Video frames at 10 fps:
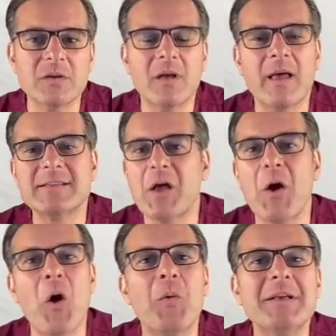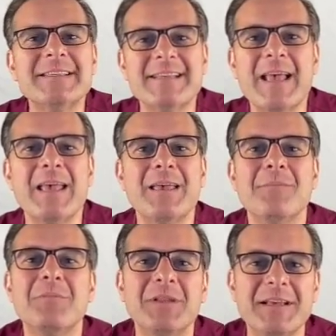As I always say,
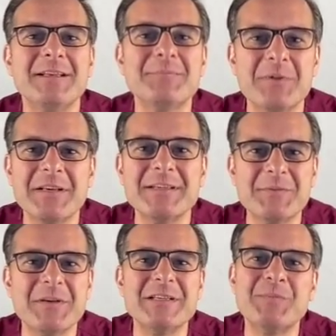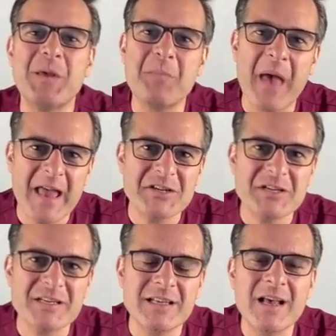please, please, please be
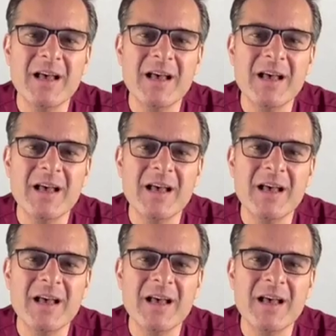patient.